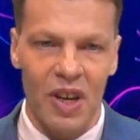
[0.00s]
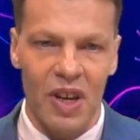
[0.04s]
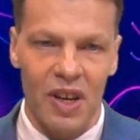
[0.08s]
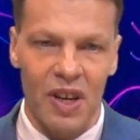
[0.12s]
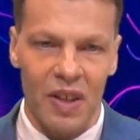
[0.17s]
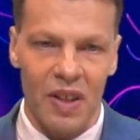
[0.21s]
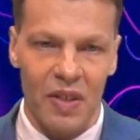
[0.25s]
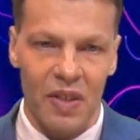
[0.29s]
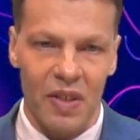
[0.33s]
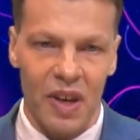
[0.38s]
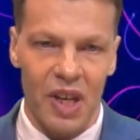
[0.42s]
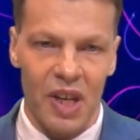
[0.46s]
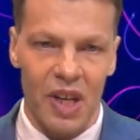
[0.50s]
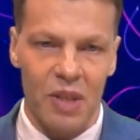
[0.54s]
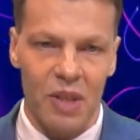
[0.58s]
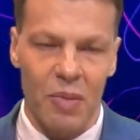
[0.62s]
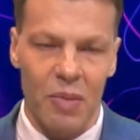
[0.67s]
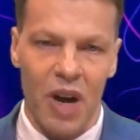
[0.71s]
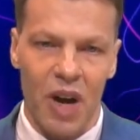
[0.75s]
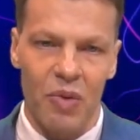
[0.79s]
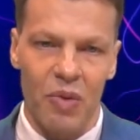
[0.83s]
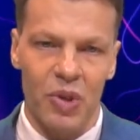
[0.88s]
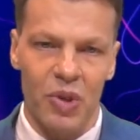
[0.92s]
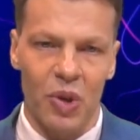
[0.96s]
there's my
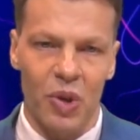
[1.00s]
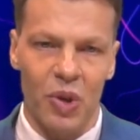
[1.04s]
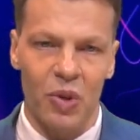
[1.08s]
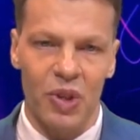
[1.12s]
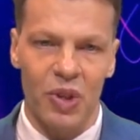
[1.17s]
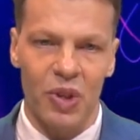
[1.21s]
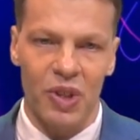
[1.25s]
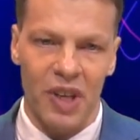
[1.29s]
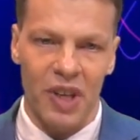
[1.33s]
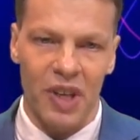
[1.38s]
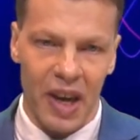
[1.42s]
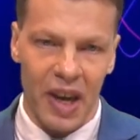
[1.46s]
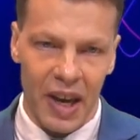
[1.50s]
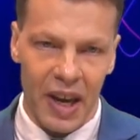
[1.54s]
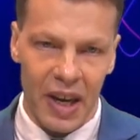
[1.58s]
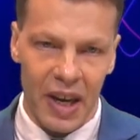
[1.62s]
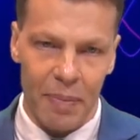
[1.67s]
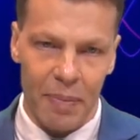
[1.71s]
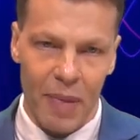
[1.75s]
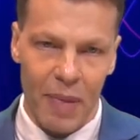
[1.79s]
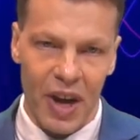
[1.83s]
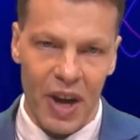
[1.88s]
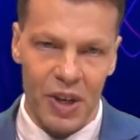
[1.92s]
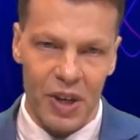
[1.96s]
resultant, A
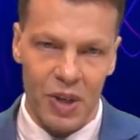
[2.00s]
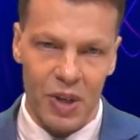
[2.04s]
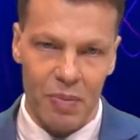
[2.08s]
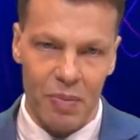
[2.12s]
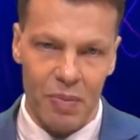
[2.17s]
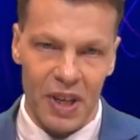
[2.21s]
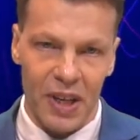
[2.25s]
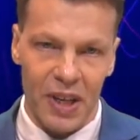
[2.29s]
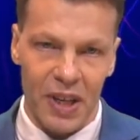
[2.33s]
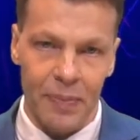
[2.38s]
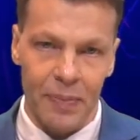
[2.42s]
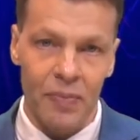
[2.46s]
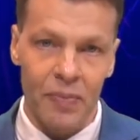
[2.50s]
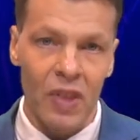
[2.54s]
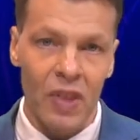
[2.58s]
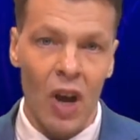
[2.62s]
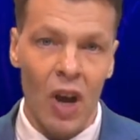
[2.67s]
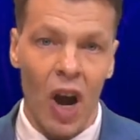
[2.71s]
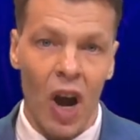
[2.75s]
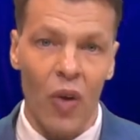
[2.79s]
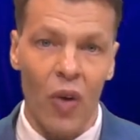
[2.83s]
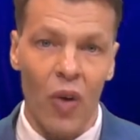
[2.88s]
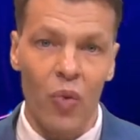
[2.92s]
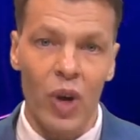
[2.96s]
minus B.
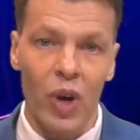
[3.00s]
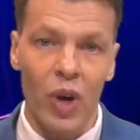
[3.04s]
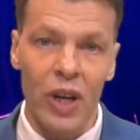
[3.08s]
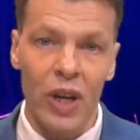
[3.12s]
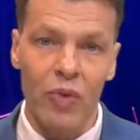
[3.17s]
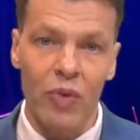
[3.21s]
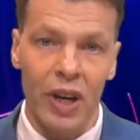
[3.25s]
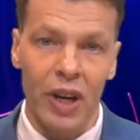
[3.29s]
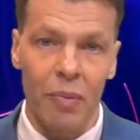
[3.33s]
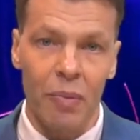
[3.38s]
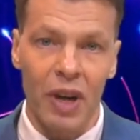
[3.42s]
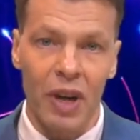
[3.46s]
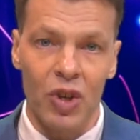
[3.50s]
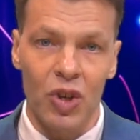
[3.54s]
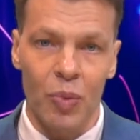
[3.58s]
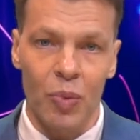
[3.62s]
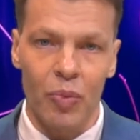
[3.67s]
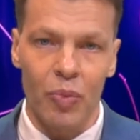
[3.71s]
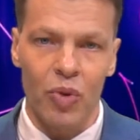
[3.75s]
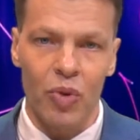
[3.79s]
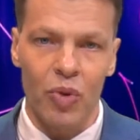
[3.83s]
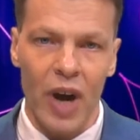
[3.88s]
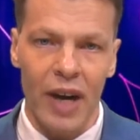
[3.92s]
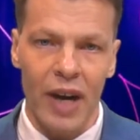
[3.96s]
I really recommend you
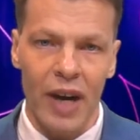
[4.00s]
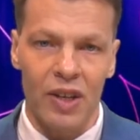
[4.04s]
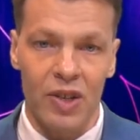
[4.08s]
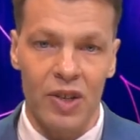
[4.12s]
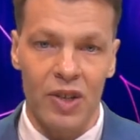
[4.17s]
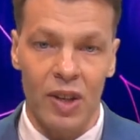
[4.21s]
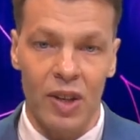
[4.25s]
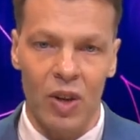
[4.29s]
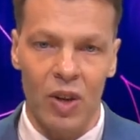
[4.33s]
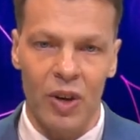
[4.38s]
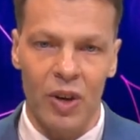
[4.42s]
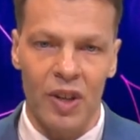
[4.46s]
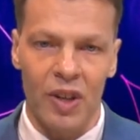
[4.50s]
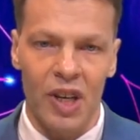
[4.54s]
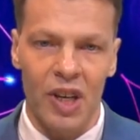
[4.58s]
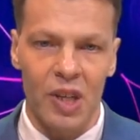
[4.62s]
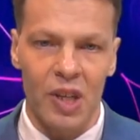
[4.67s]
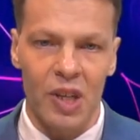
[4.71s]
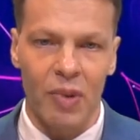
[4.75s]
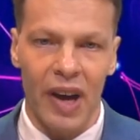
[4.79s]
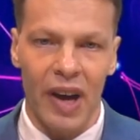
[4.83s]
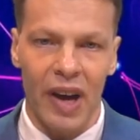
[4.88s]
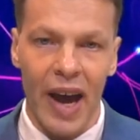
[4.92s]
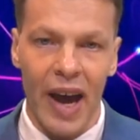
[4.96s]
practice a lot of these
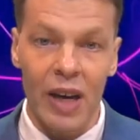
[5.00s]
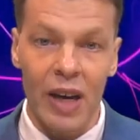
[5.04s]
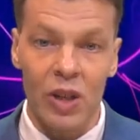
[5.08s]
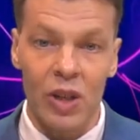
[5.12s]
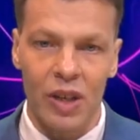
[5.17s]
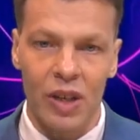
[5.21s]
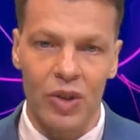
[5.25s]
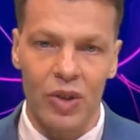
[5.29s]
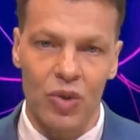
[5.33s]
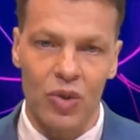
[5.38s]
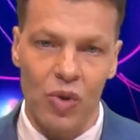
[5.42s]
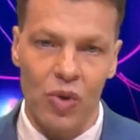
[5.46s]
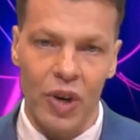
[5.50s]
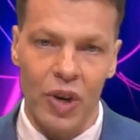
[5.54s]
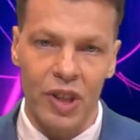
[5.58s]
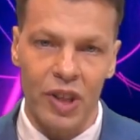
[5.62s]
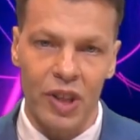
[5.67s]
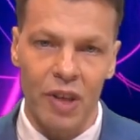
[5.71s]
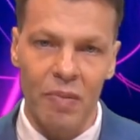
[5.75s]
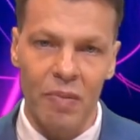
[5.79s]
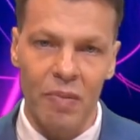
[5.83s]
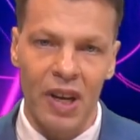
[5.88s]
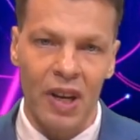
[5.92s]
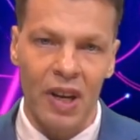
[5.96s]
by actually drawing
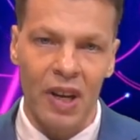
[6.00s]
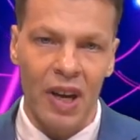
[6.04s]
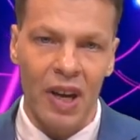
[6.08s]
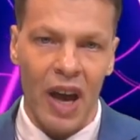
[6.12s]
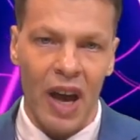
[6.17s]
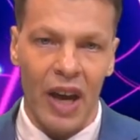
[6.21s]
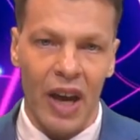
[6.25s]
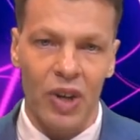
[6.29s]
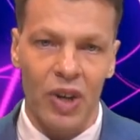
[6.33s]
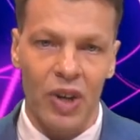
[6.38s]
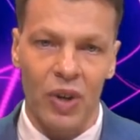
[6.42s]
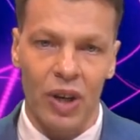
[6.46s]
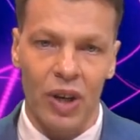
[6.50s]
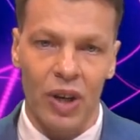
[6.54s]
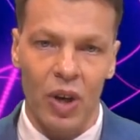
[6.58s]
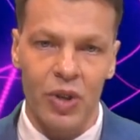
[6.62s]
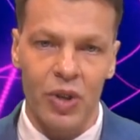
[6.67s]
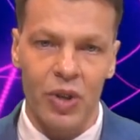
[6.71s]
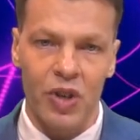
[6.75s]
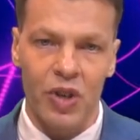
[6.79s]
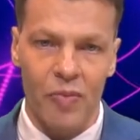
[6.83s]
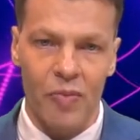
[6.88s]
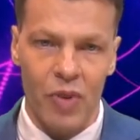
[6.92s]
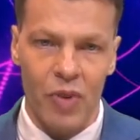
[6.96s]
them and doing lots
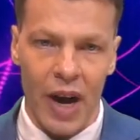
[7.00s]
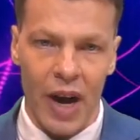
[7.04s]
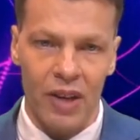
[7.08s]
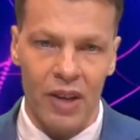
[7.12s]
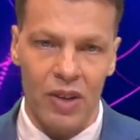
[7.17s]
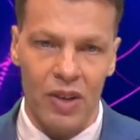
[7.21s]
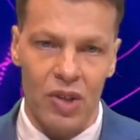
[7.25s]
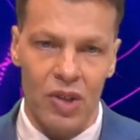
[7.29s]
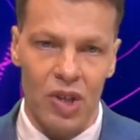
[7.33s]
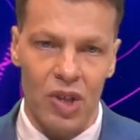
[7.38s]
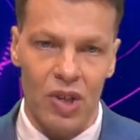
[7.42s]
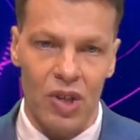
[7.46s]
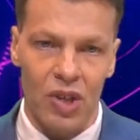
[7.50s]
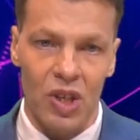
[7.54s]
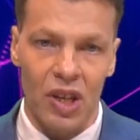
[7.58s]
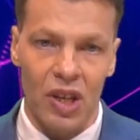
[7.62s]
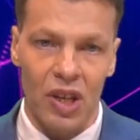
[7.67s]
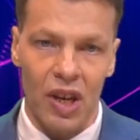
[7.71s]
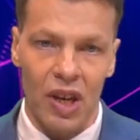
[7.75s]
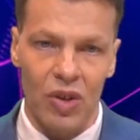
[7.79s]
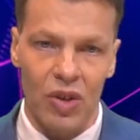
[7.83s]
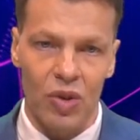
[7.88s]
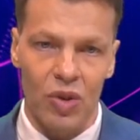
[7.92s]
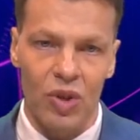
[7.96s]
of practice just to get
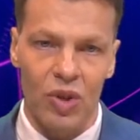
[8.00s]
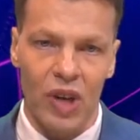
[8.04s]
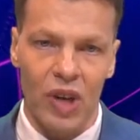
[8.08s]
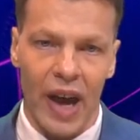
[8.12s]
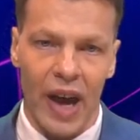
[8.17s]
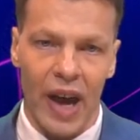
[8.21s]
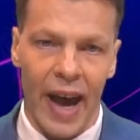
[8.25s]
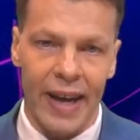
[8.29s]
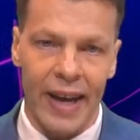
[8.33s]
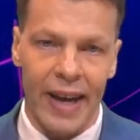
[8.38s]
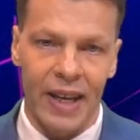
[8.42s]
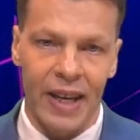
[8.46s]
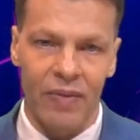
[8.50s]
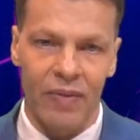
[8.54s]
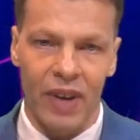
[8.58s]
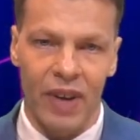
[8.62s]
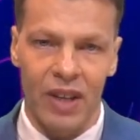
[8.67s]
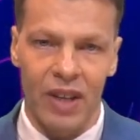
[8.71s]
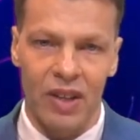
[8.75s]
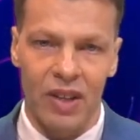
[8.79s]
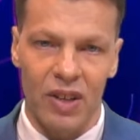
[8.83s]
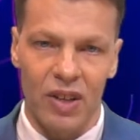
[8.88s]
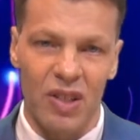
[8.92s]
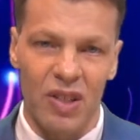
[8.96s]
used to adding
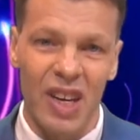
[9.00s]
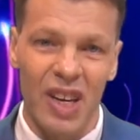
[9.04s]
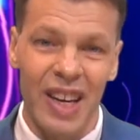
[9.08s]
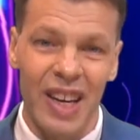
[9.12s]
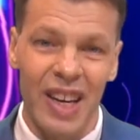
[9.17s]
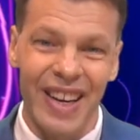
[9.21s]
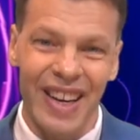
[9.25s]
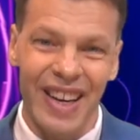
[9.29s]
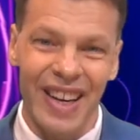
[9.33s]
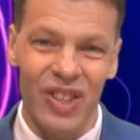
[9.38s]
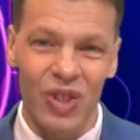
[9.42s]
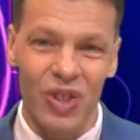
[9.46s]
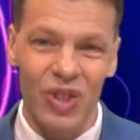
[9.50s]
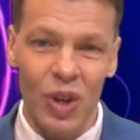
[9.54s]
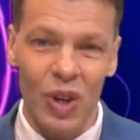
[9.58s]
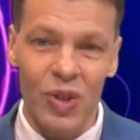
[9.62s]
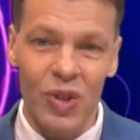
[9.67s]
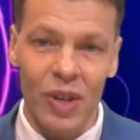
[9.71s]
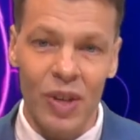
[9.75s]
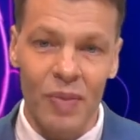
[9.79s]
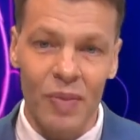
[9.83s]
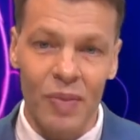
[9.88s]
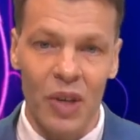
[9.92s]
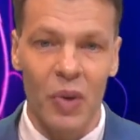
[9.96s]
vectors. It's not
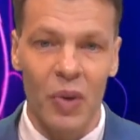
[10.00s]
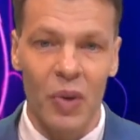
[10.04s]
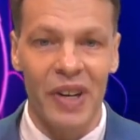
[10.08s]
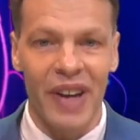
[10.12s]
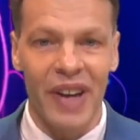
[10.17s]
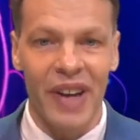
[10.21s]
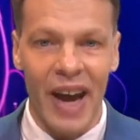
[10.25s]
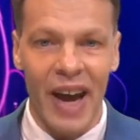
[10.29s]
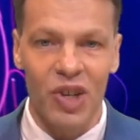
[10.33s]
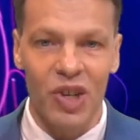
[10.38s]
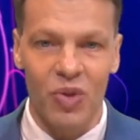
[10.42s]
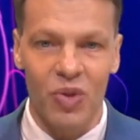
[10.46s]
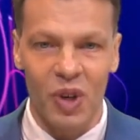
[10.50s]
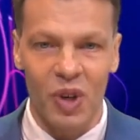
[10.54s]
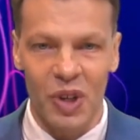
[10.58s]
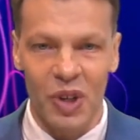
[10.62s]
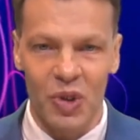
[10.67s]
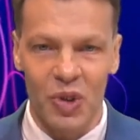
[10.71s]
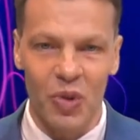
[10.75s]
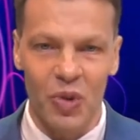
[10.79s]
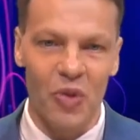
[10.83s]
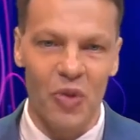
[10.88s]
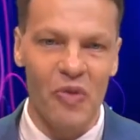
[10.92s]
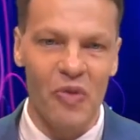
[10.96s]
something we naturally
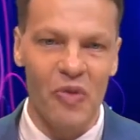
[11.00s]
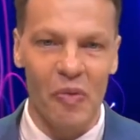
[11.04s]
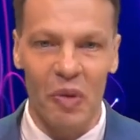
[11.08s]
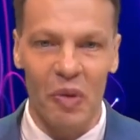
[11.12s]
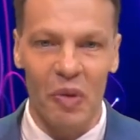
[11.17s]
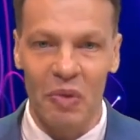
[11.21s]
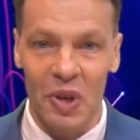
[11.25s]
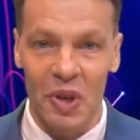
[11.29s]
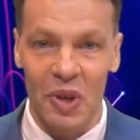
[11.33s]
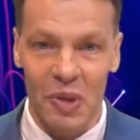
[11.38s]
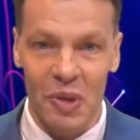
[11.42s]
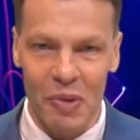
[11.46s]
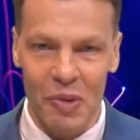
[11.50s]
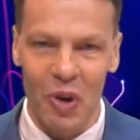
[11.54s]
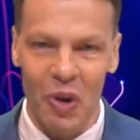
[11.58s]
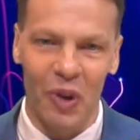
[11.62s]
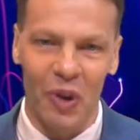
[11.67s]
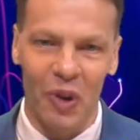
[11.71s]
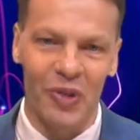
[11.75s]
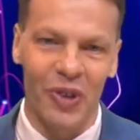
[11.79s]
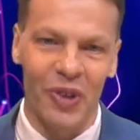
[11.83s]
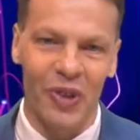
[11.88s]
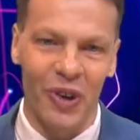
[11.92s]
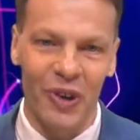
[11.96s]
do from when we're small,
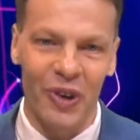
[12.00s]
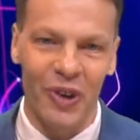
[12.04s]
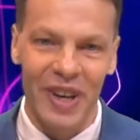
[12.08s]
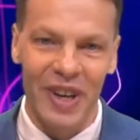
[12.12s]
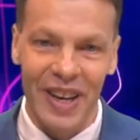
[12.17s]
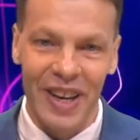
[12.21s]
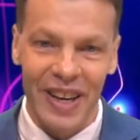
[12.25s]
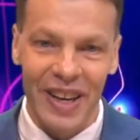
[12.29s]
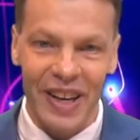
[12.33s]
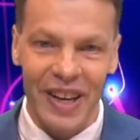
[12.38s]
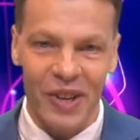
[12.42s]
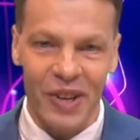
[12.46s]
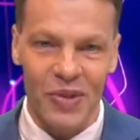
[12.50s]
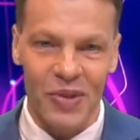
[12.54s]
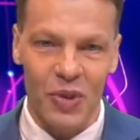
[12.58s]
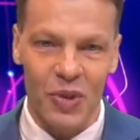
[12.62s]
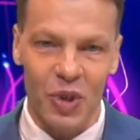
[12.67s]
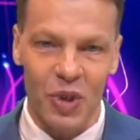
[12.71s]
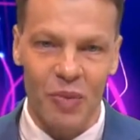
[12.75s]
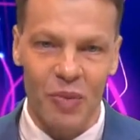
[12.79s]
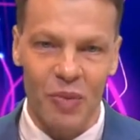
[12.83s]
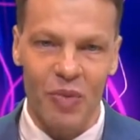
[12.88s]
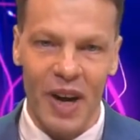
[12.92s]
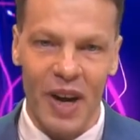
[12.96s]
so it's good
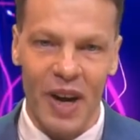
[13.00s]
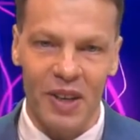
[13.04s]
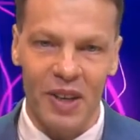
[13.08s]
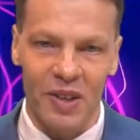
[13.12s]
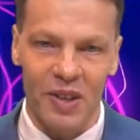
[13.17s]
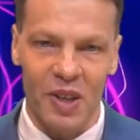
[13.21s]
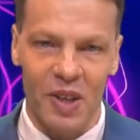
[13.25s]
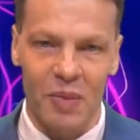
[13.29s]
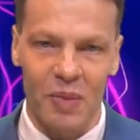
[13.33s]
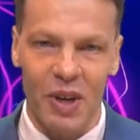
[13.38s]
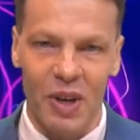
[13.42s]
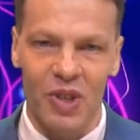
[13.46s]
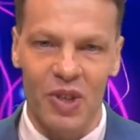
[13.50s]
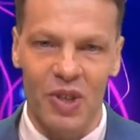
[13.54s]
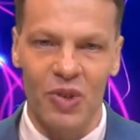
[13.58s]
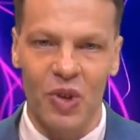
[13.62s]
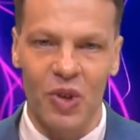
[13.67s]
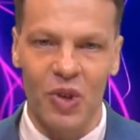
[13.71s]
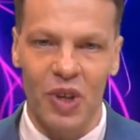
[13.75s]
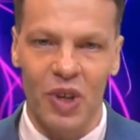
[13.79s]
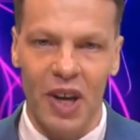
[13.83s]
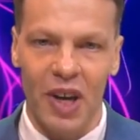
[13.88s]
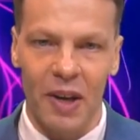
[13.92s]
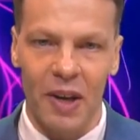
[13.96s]
to practice as much as you
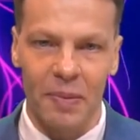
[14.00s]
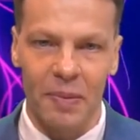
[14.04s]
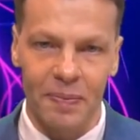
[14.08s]
can.